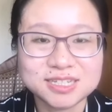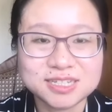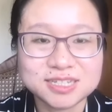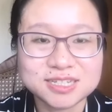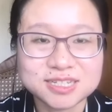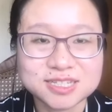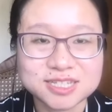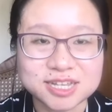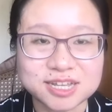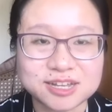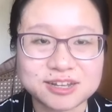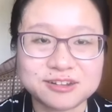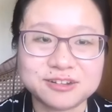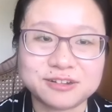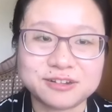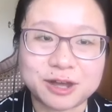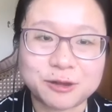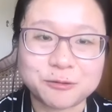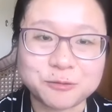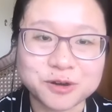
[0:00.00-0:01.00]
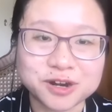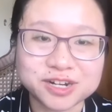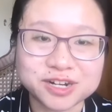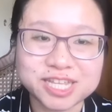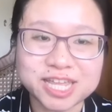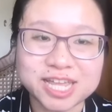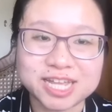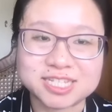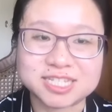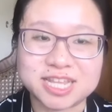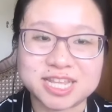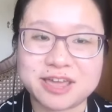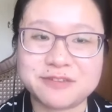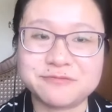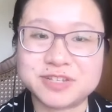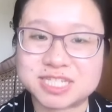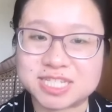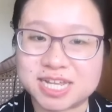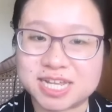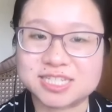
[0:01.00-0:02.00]
So our work has
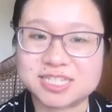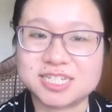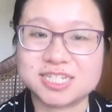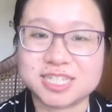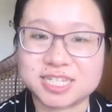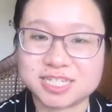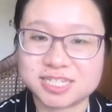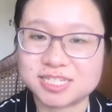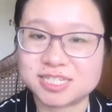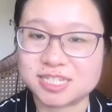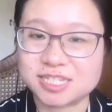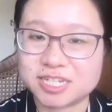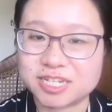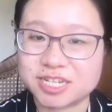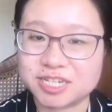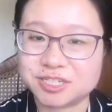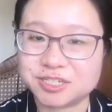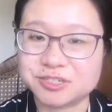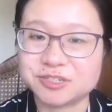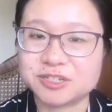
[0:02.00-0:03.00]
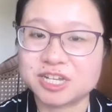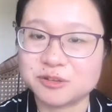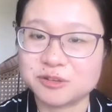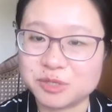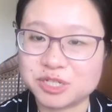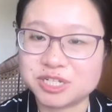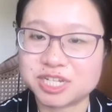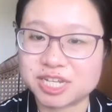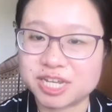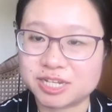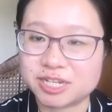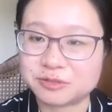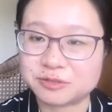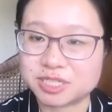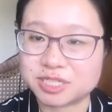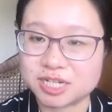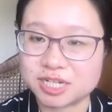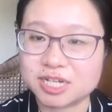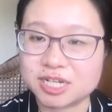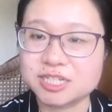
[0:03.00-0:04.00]
emphasized the necessity to communicate
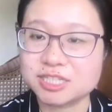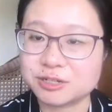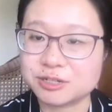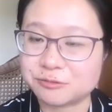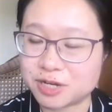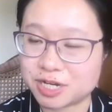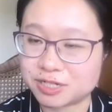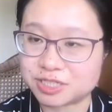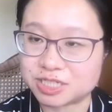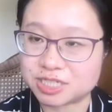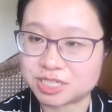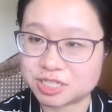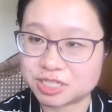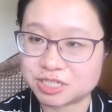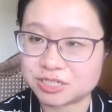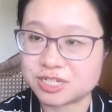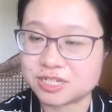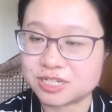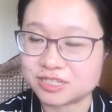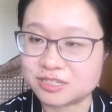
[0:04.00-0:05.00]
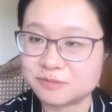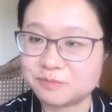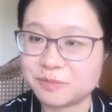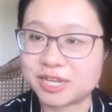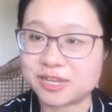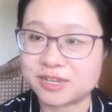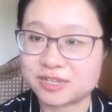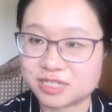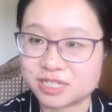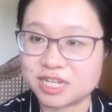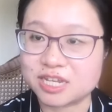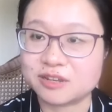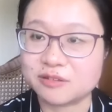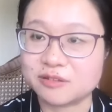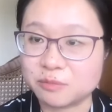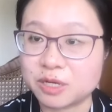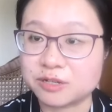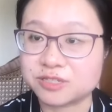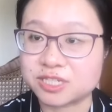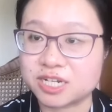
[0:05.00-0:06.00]
with the undergraduate students because they are
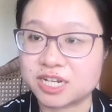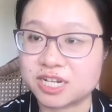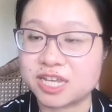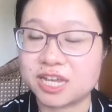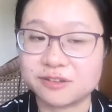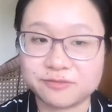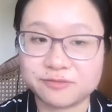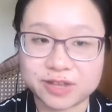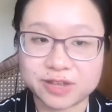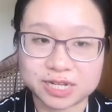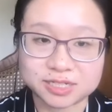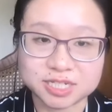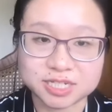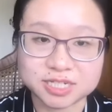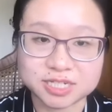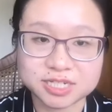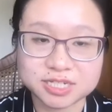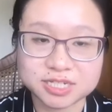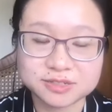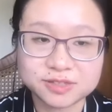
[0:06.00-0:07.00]
mostly affected.